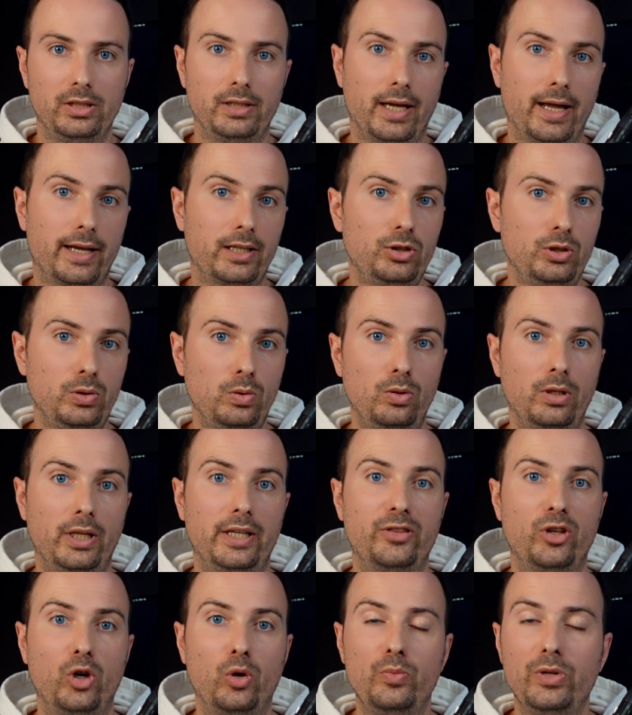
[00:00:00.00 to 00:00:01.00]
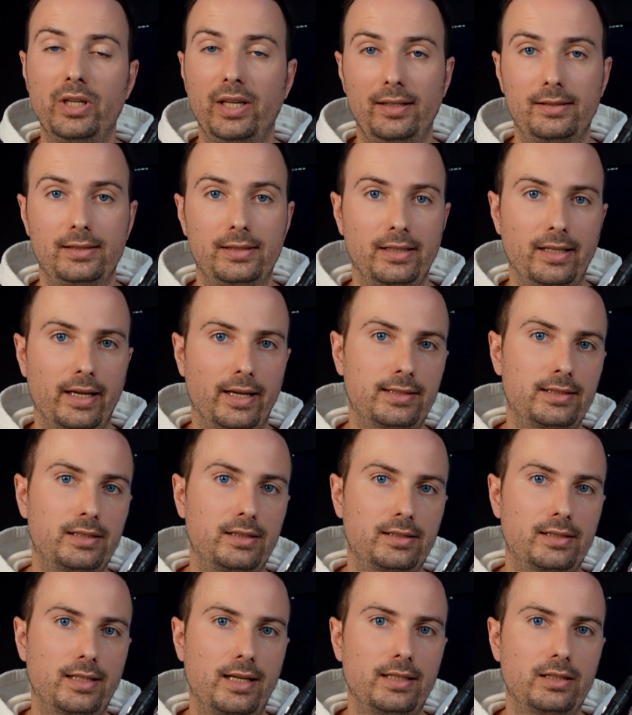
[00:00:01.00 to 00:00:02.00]
The actual Adobe X D
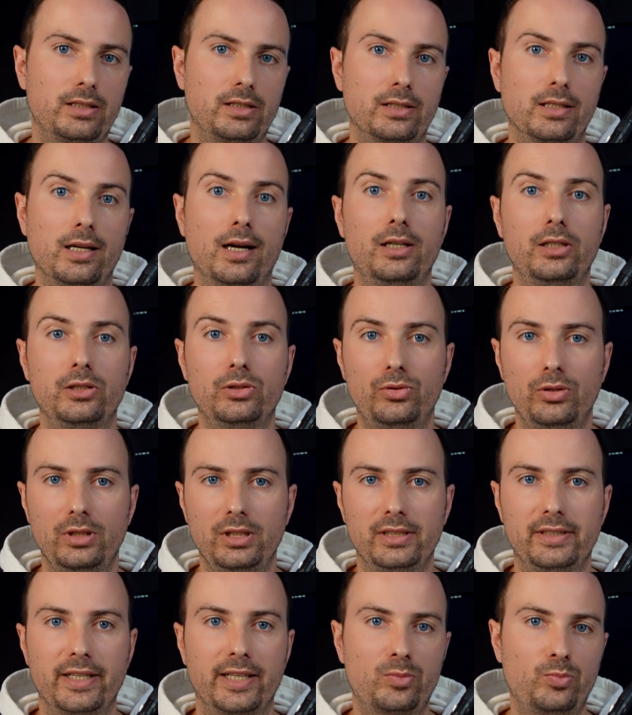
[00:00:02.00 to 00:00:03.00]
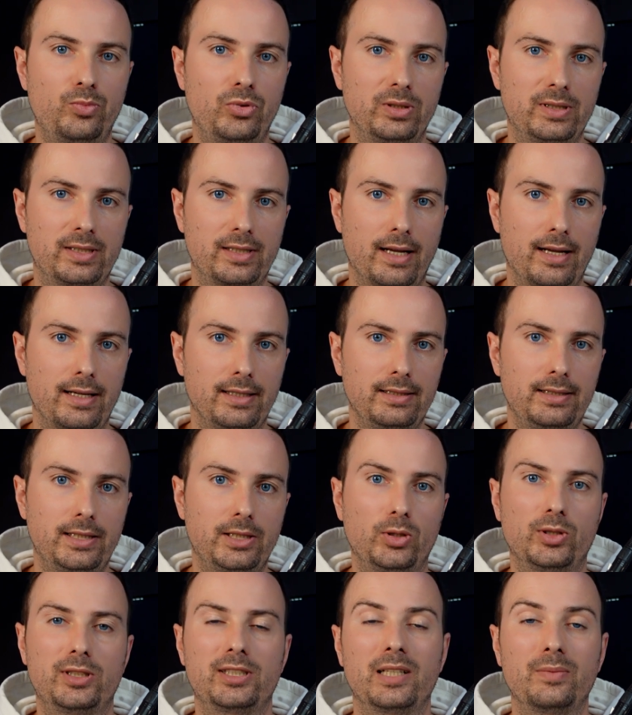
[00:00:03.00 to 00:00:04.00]
exercises aren't really that precise, so
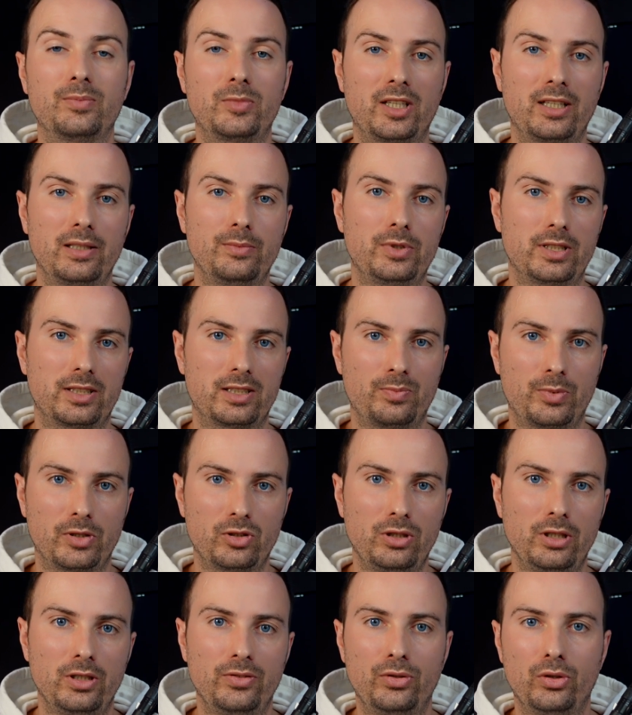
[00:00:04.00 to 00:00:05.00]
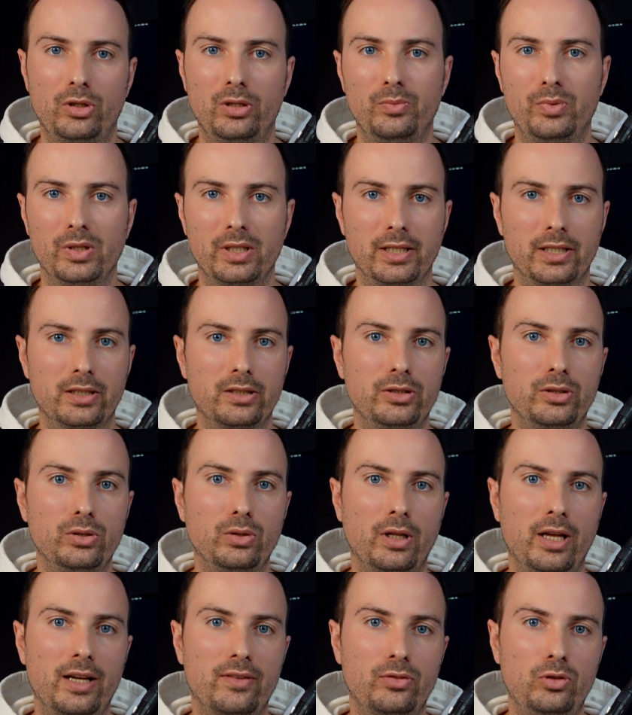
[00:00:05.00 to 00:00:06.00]
sometimes, especially if you're a beginner, you'll
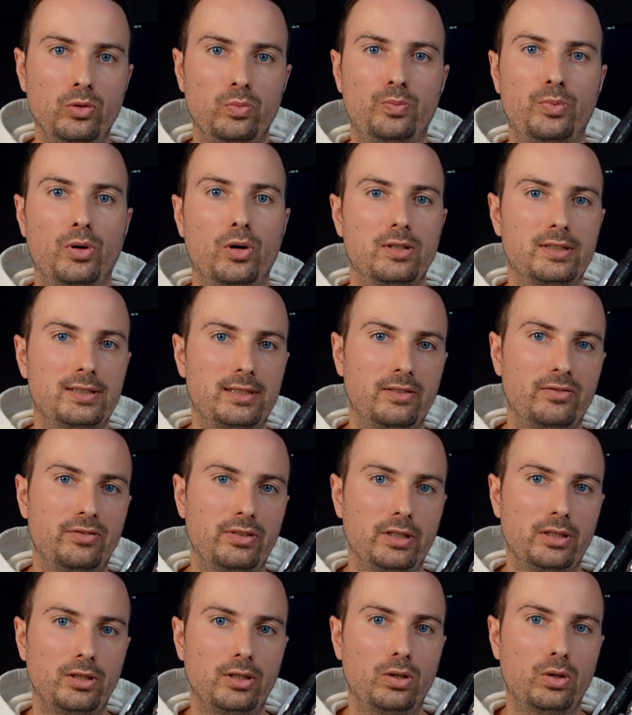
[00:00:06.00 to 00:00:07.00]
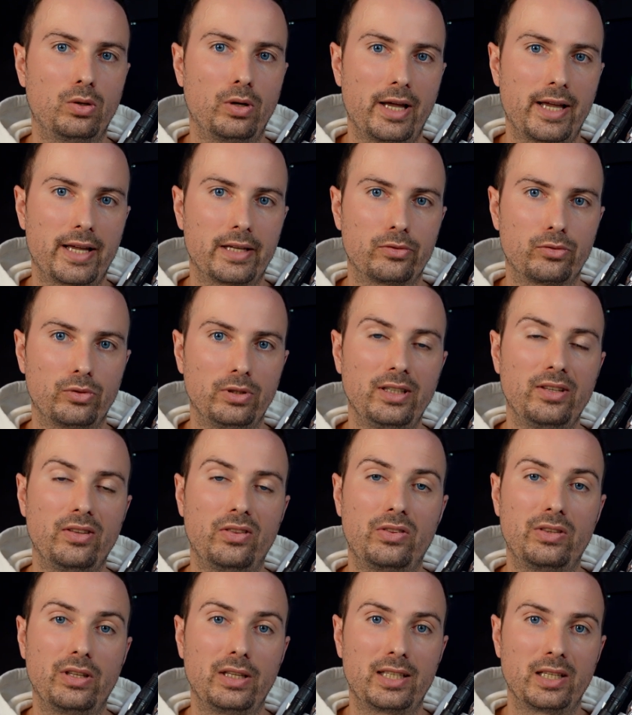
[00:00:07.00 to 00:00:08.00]
have to pause the video and really
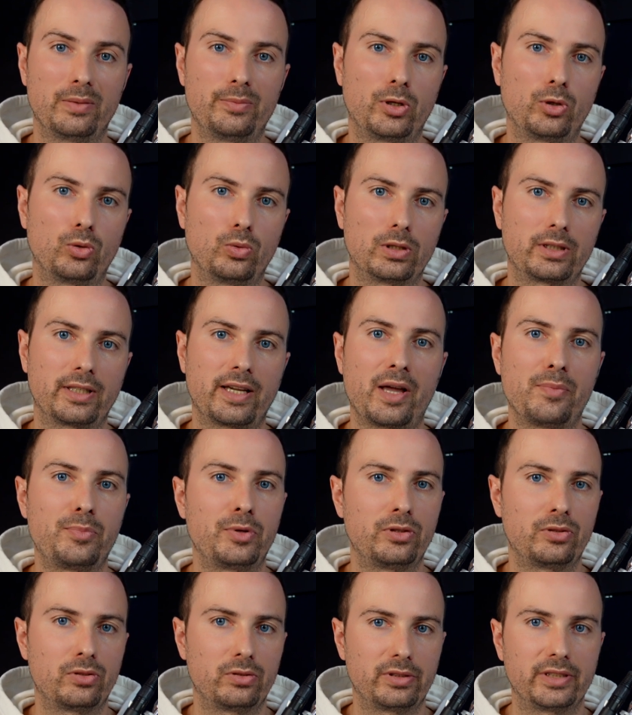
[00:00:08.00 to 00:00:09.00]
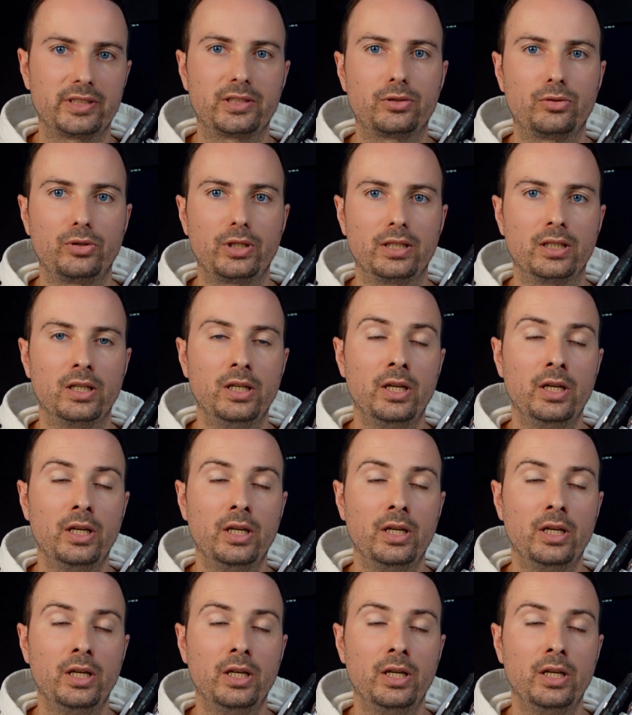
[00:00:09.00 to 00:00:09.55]
think about what happened on the screen.